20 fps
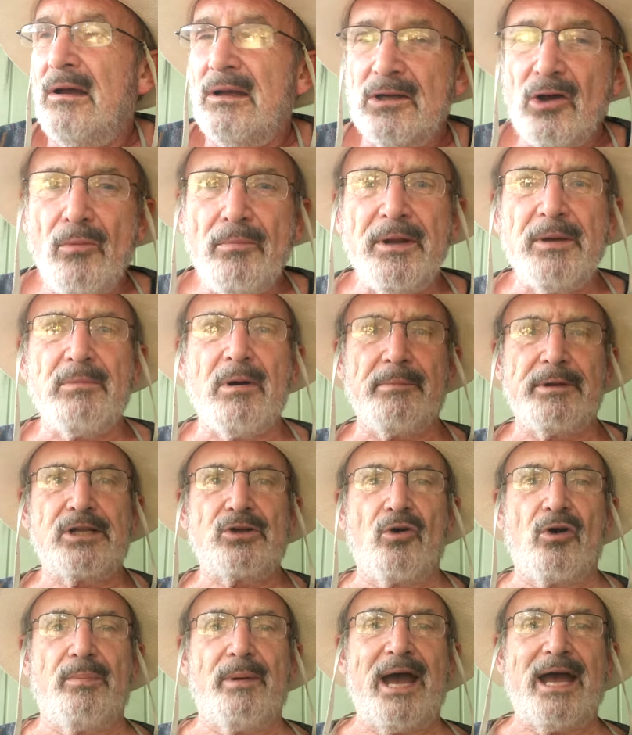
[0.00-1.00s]
Normally, when we
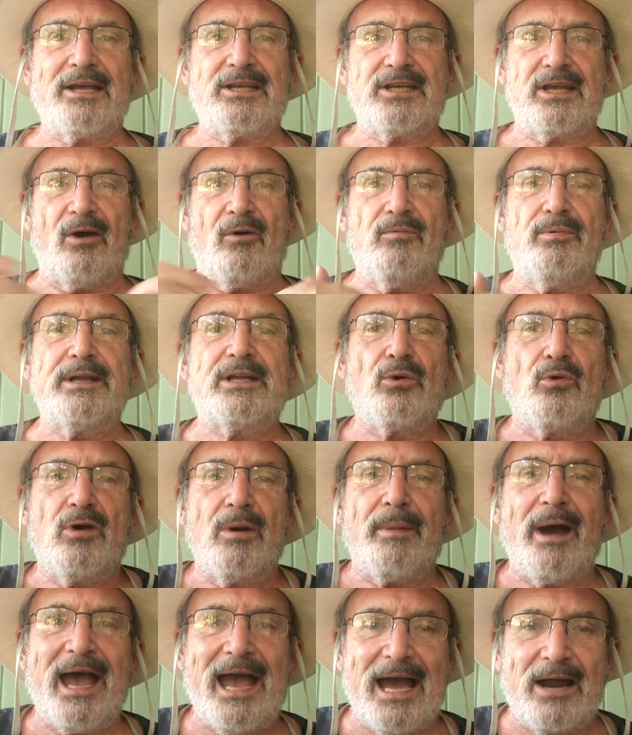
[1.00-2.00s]
talk about ourselves, we talk
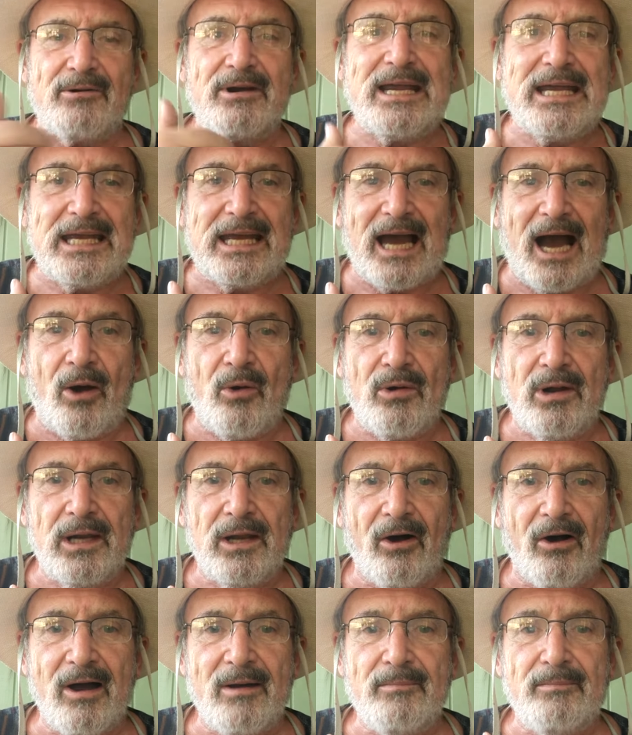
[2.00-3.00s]
about our ego.
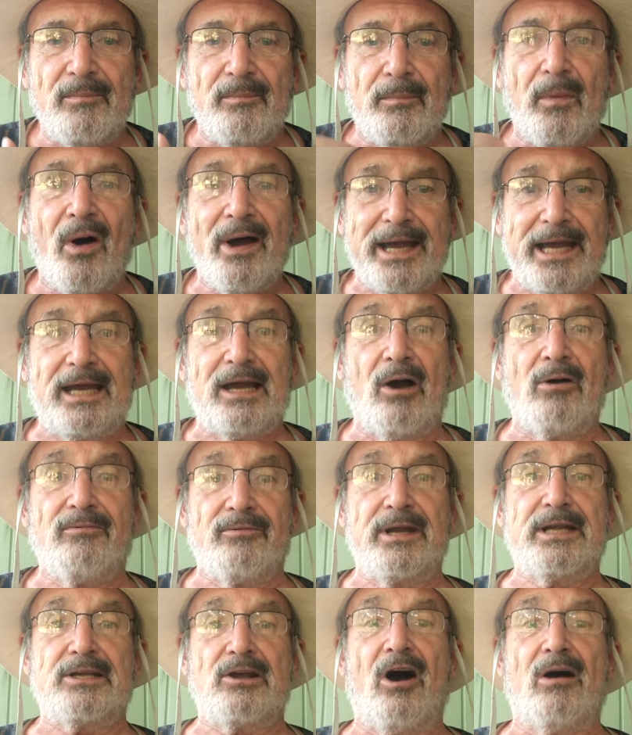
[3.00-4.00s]
Like my ego,
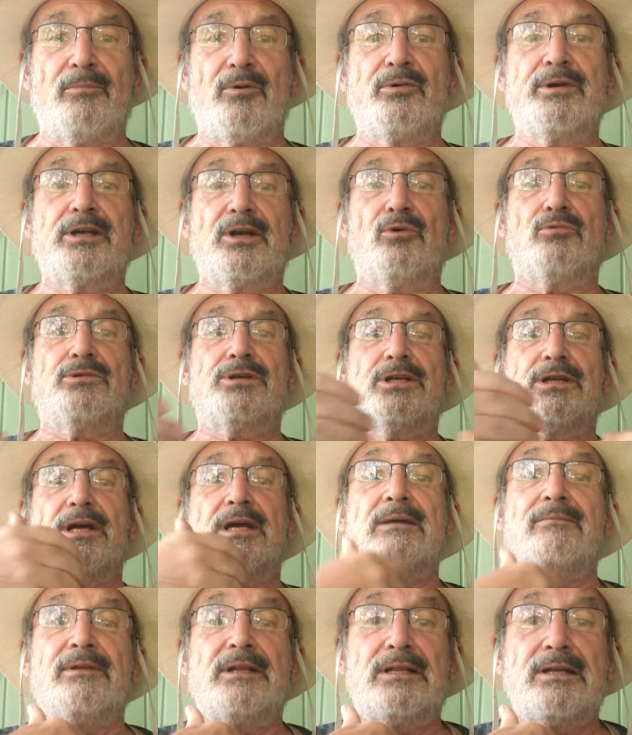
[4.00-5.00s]
for example, is called
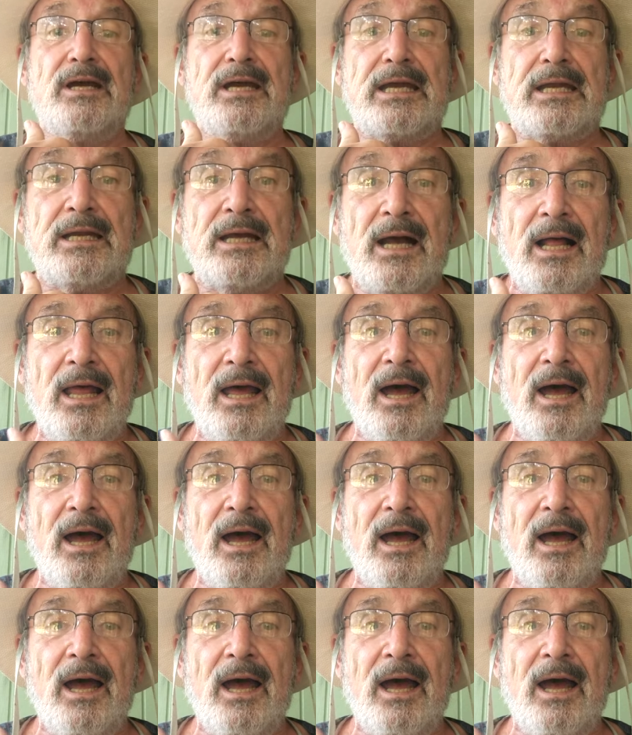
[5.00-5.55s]
Steven Dean.